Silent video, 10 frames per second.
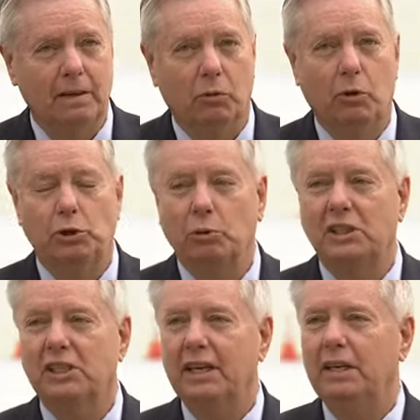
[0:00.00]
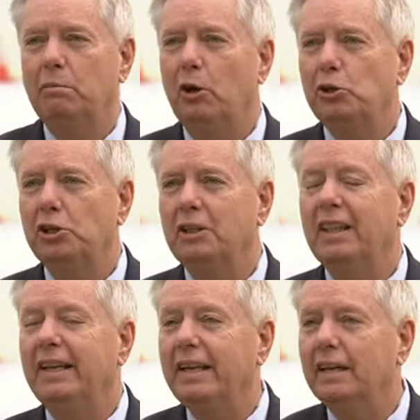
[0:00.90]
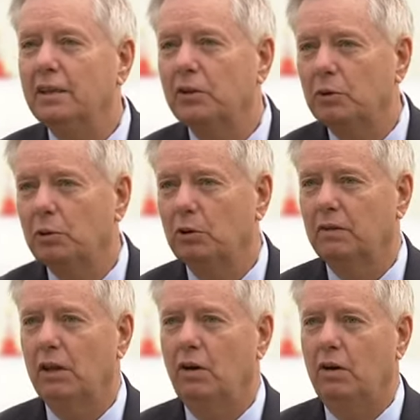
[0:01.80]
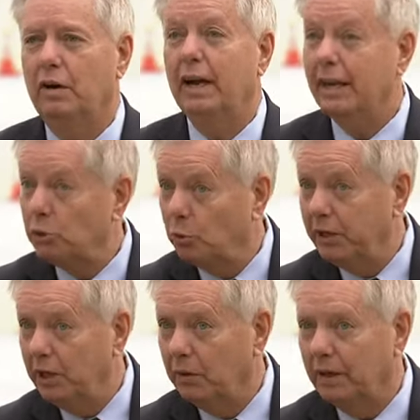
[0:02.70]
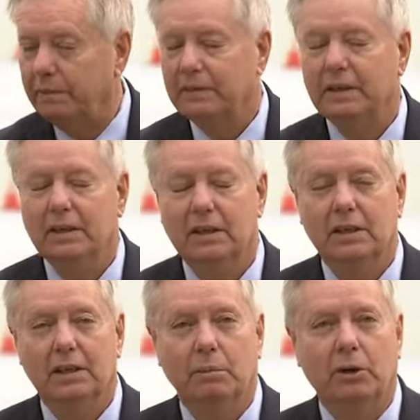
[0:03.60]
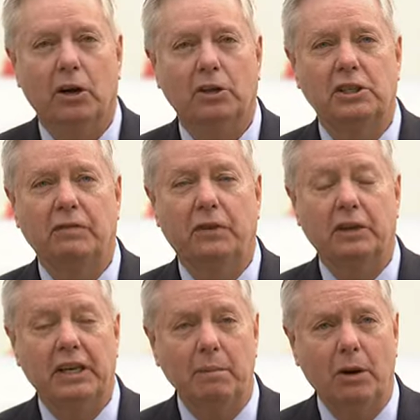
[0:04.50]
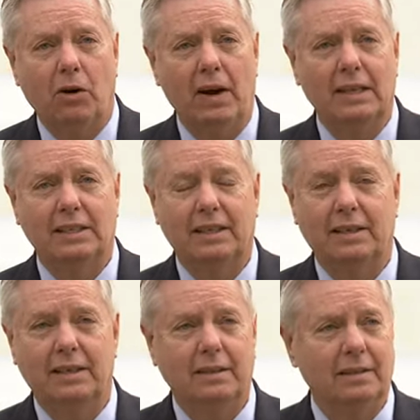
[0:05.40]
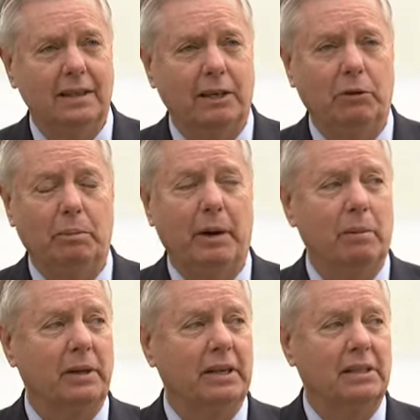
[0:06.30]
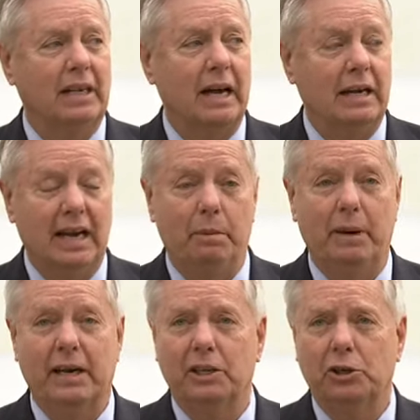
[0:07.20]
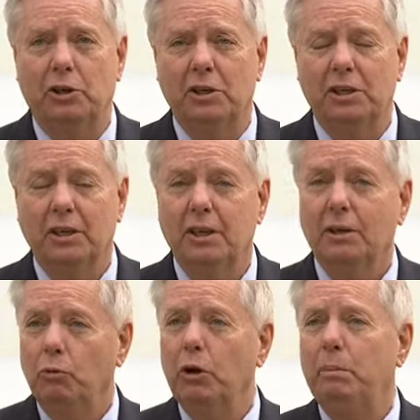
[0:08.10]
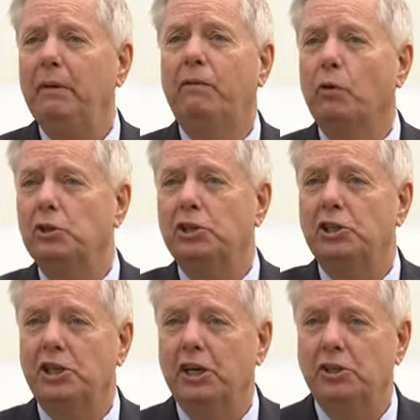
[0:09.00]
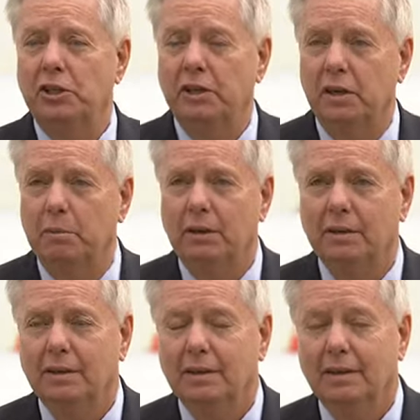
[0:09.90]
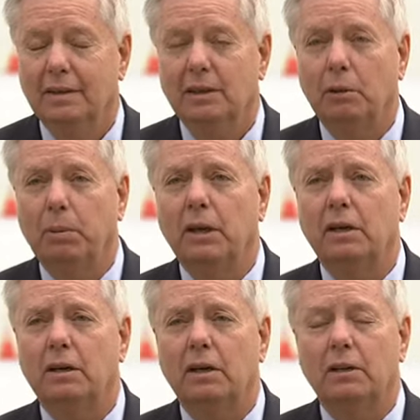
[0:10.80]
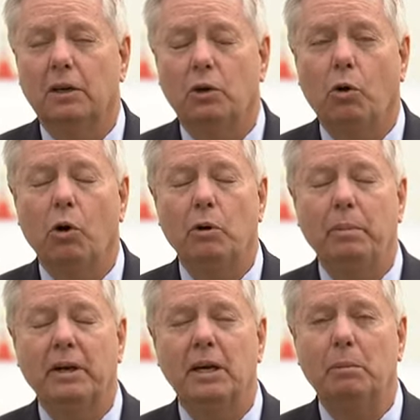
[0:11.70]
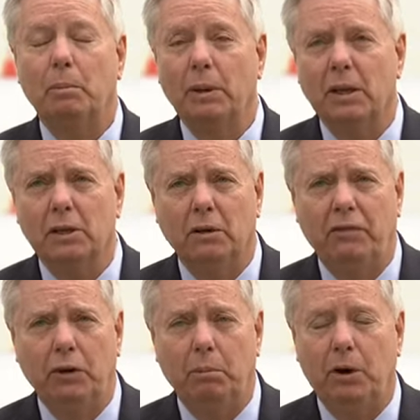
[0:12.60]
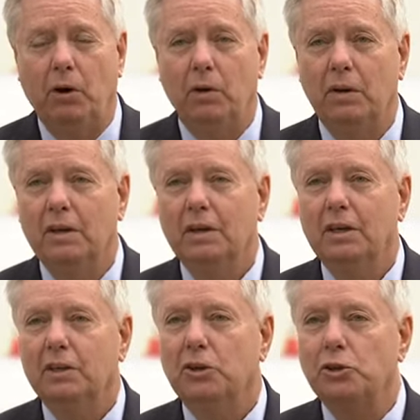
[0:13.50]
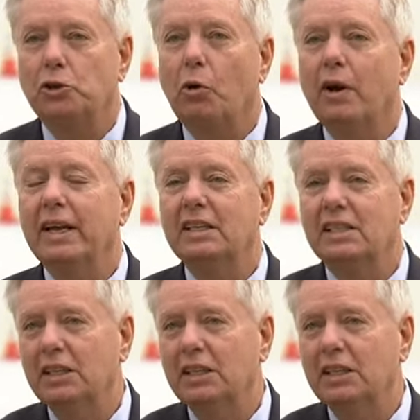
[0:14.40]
which would set in motion the end of the rule of law as we know it. Because if the Democrats did it and Republicans got back in charge, we'd be forced to change the number. The court would become a political football, destroying its